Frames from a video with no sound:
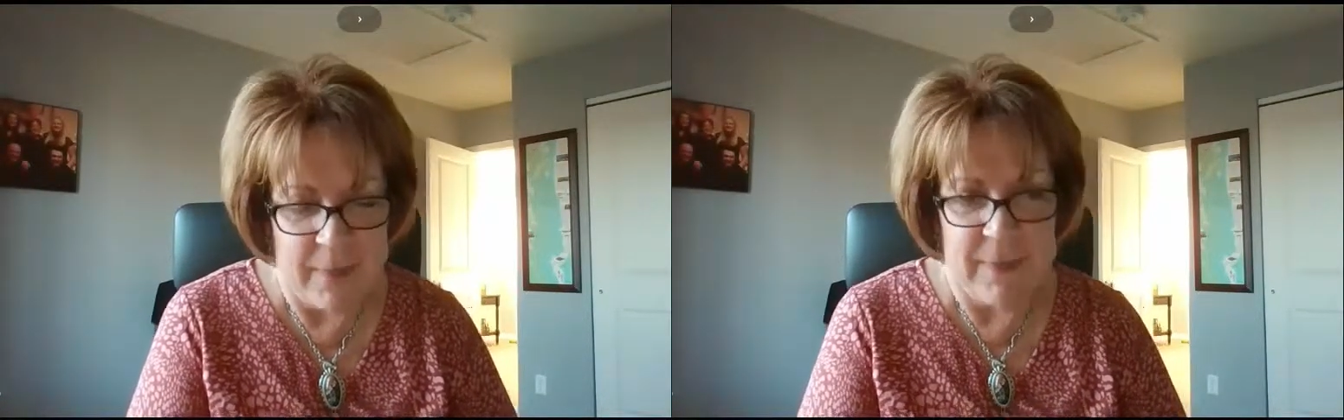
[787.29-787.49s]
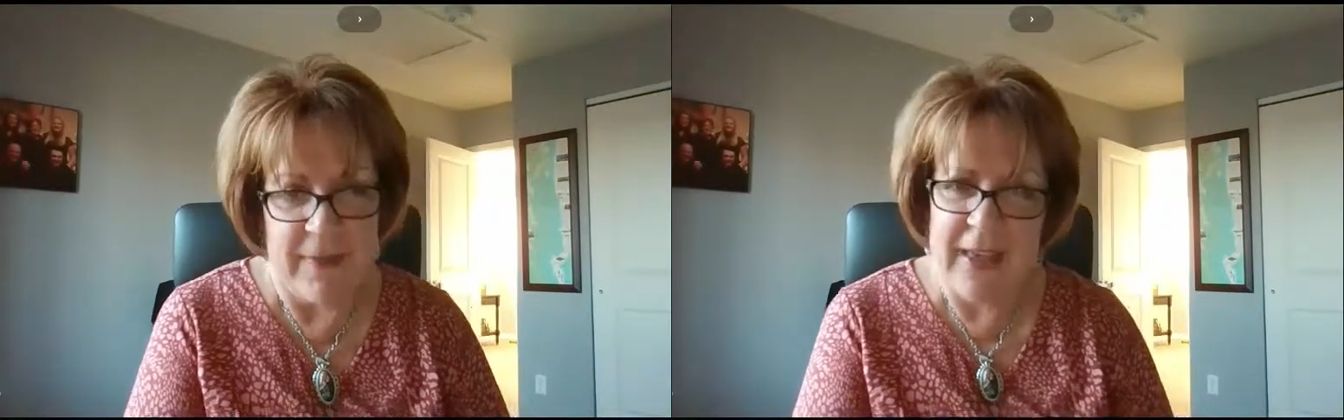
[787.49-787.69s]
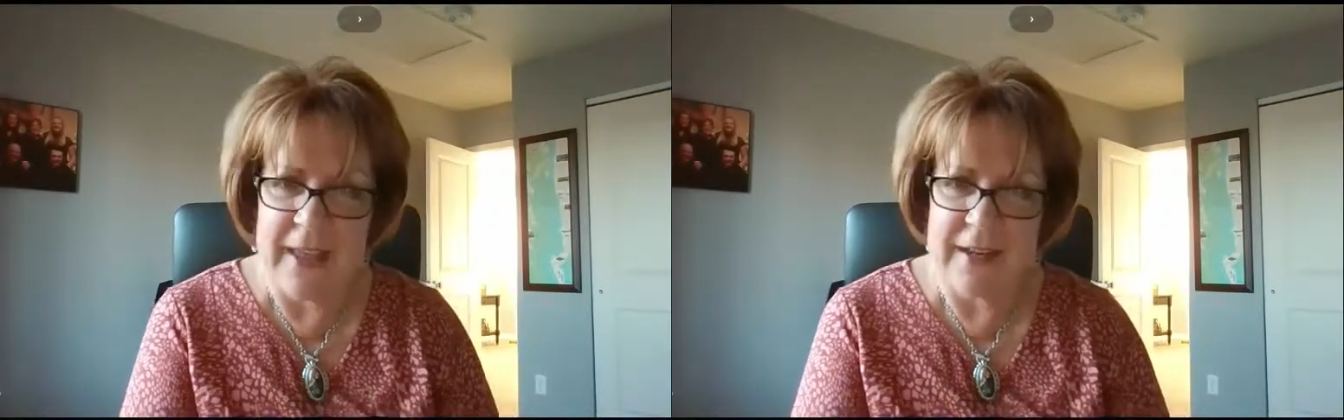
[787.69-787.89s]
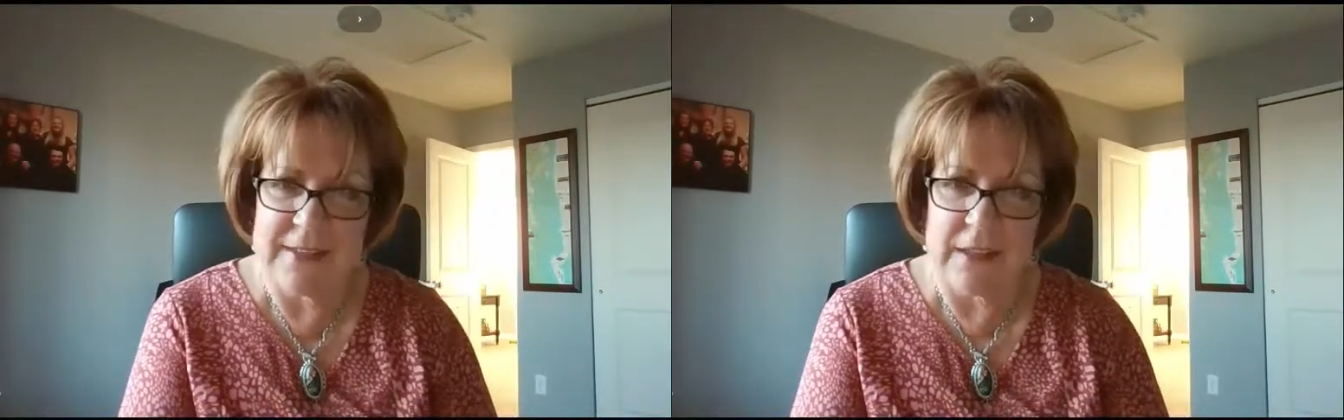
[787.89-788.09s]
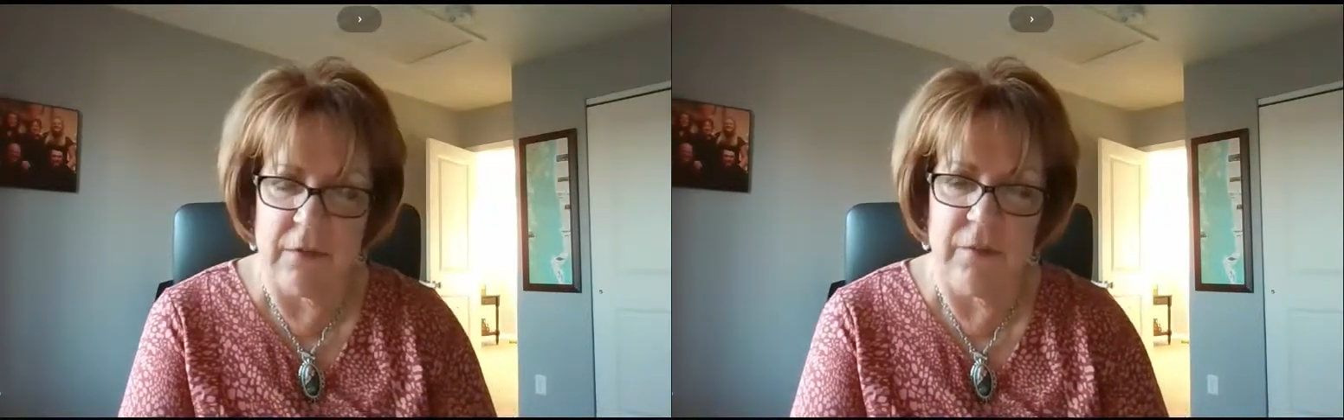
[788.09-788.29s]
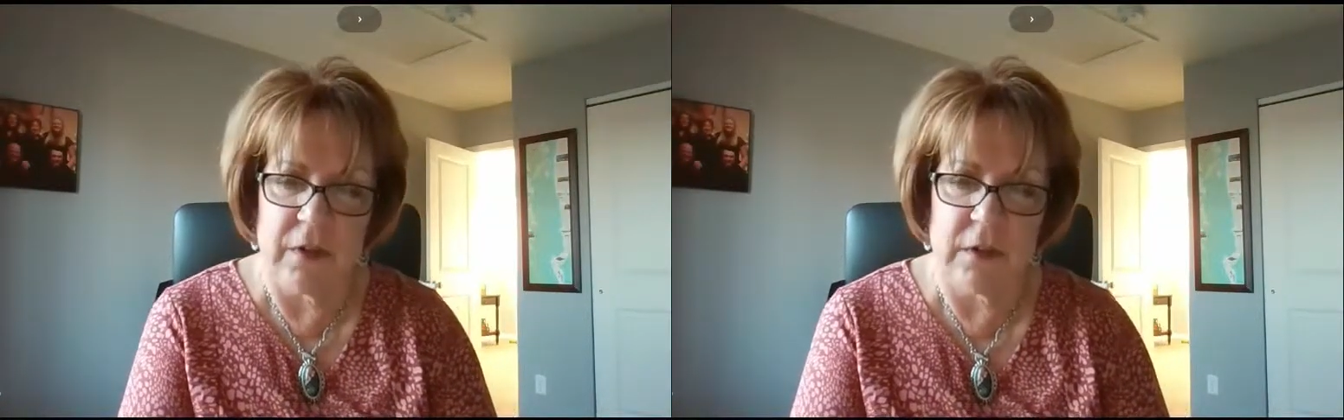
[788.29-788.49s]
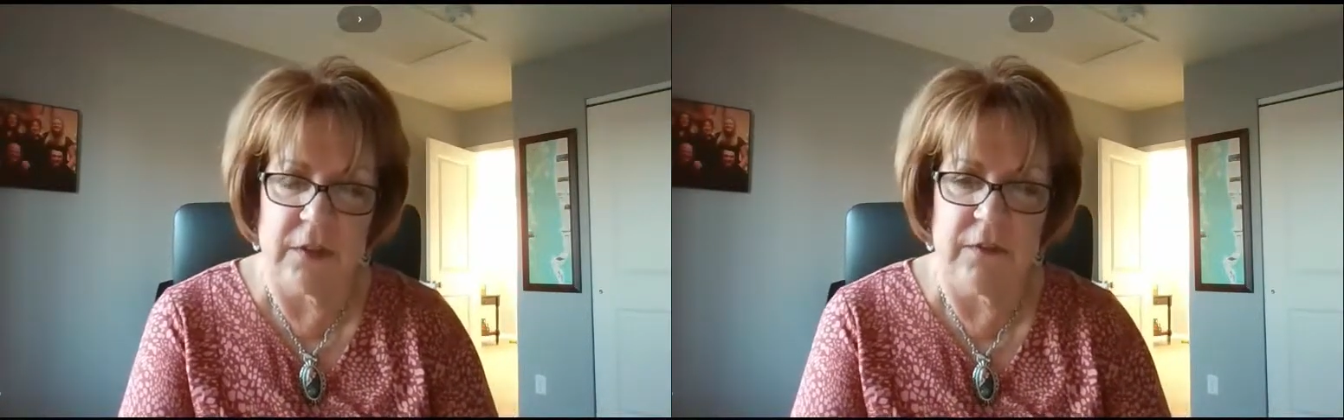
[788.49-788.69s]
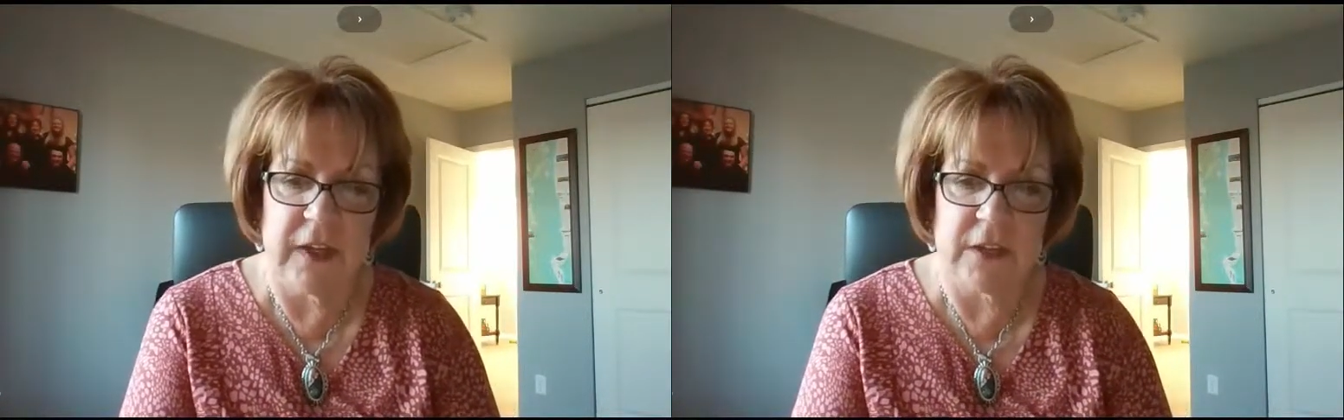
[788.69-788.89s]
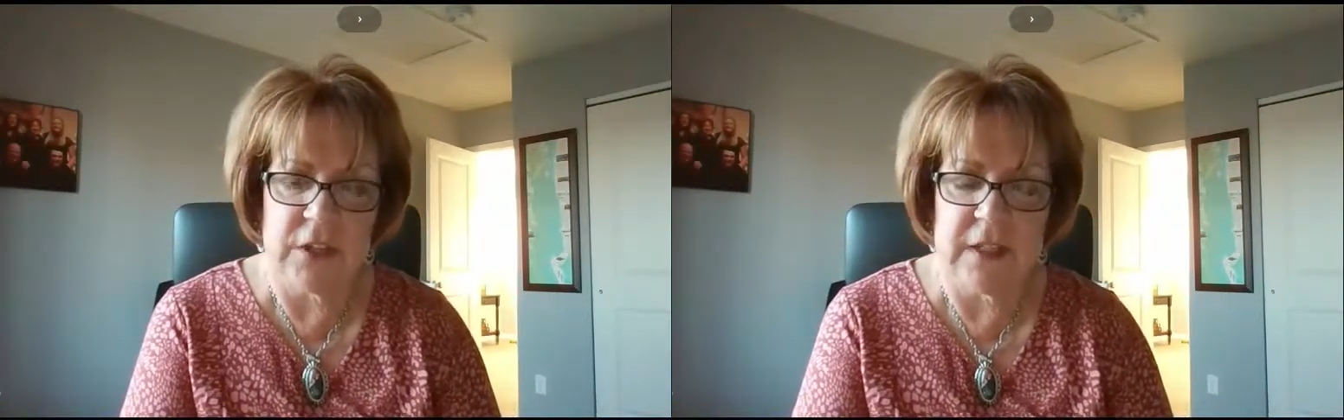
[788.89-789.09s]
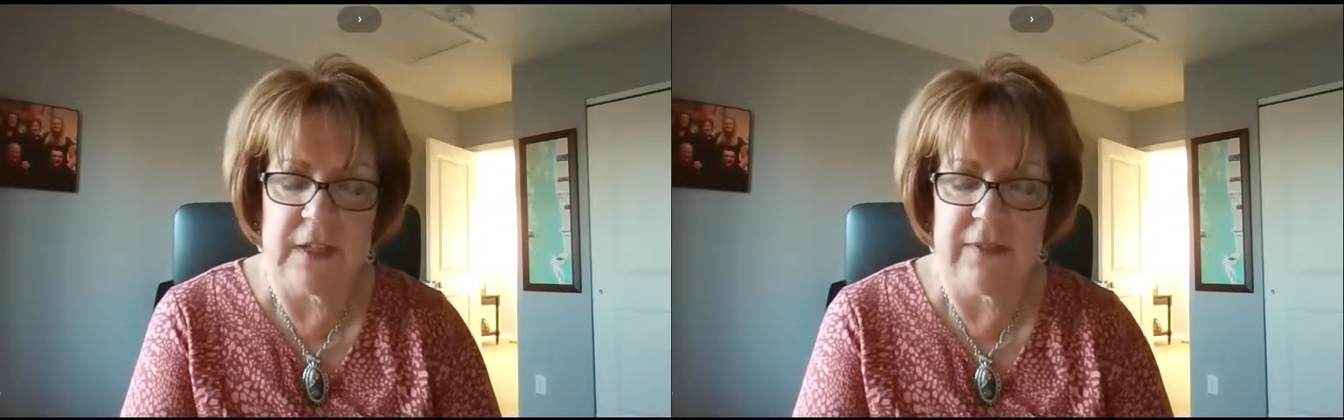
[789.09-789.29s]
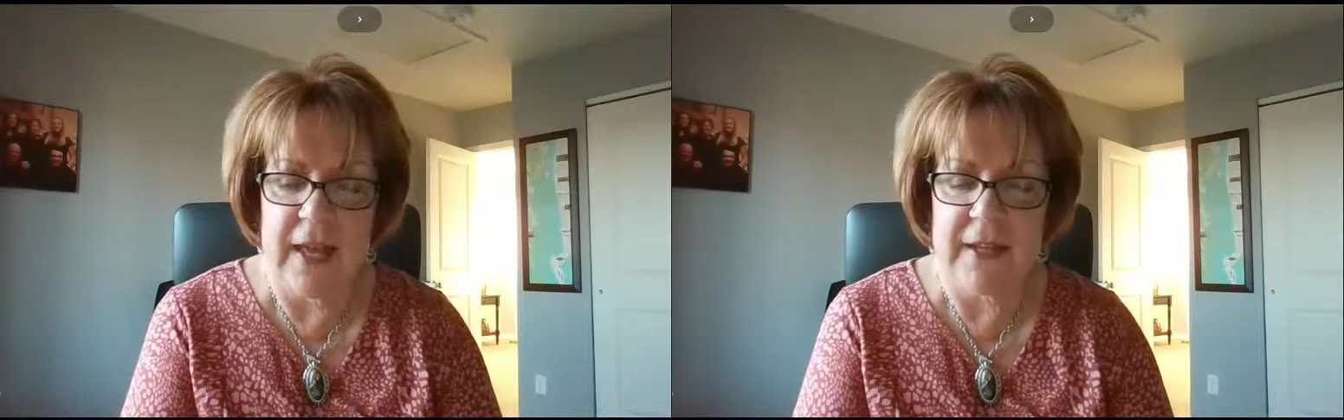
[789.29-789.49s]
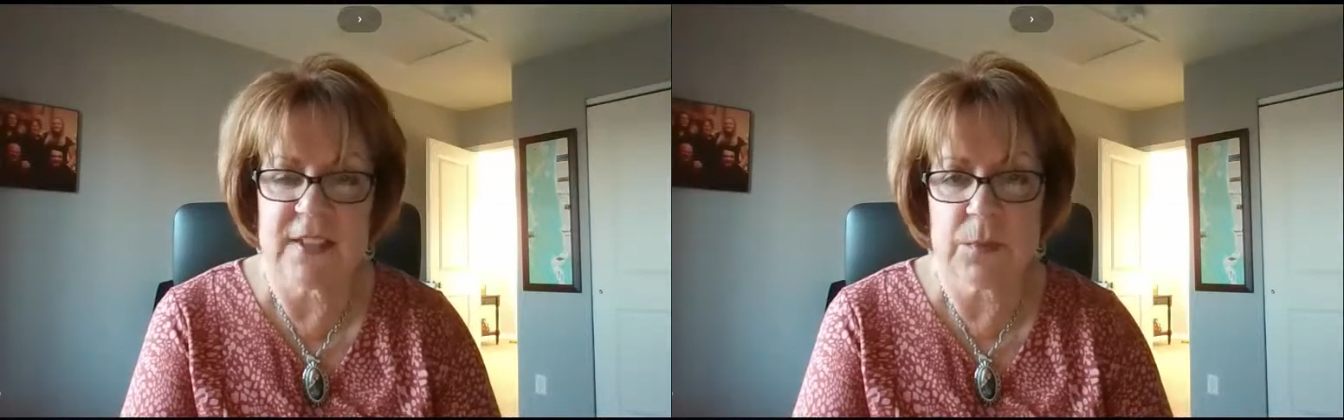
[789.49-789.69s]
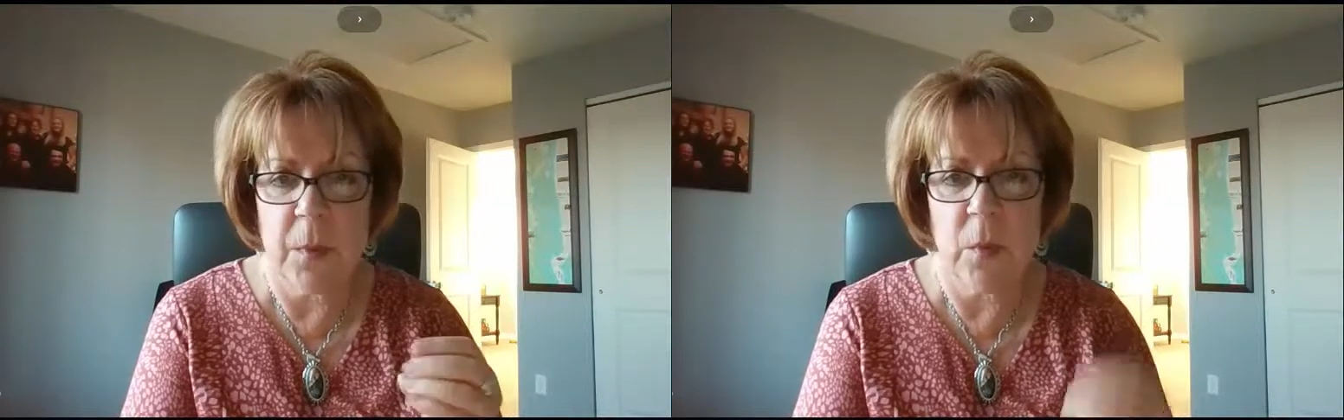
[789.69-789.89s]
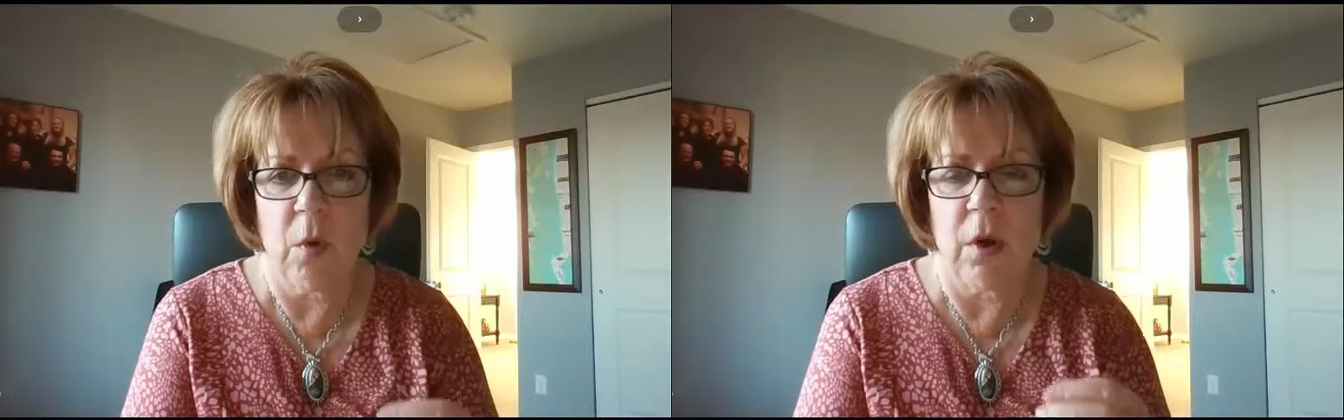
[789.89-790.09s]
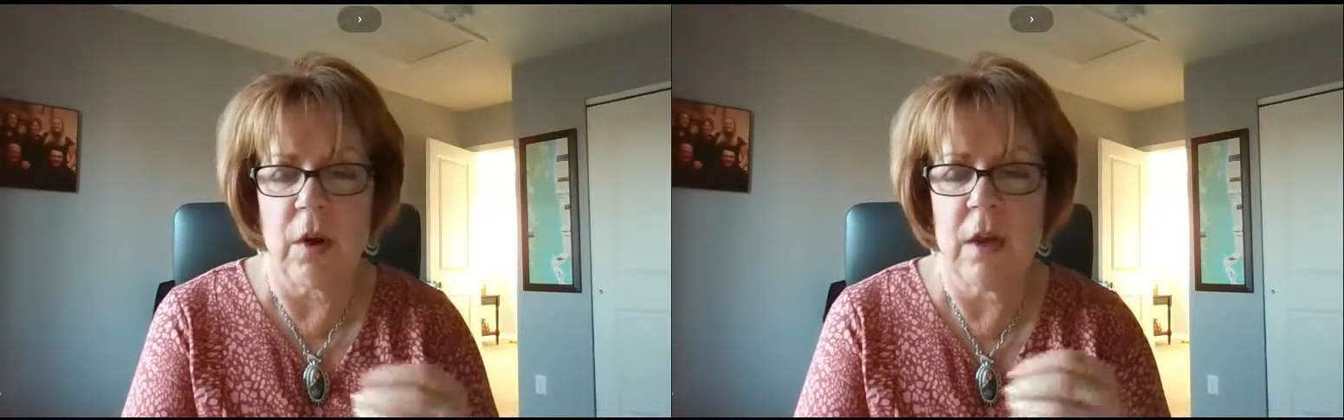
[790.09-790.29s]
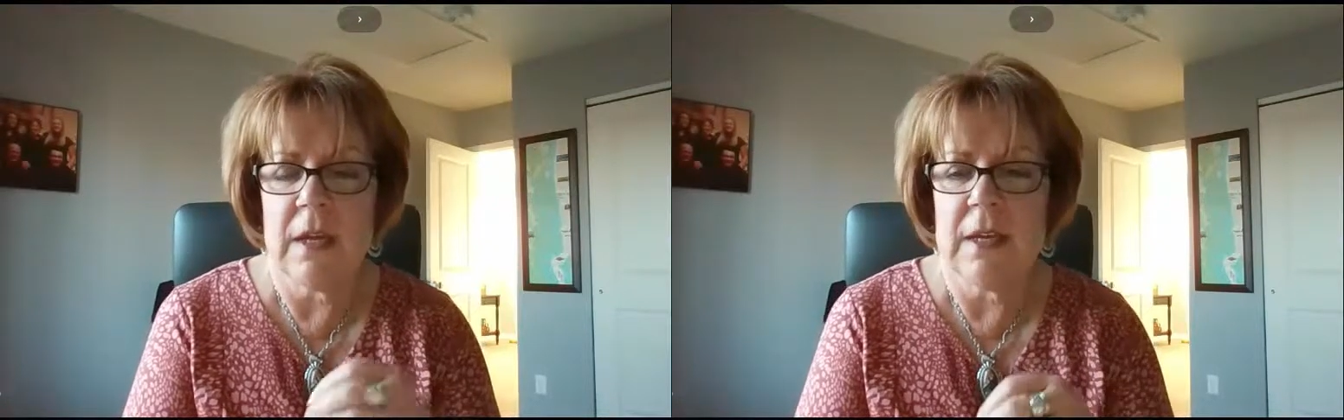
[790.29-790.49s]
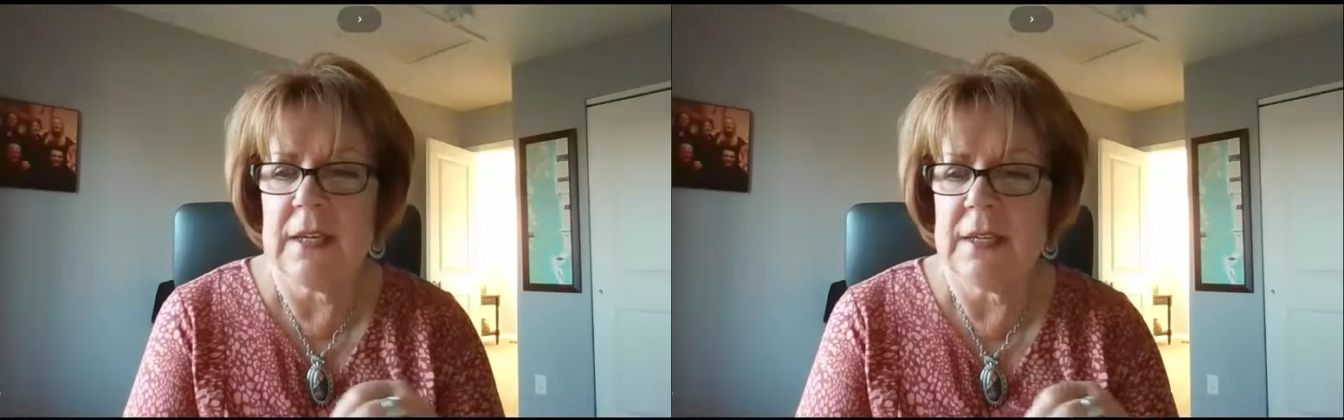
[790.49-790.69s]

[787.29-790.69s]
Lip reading: And that is a fungal infection, and that spore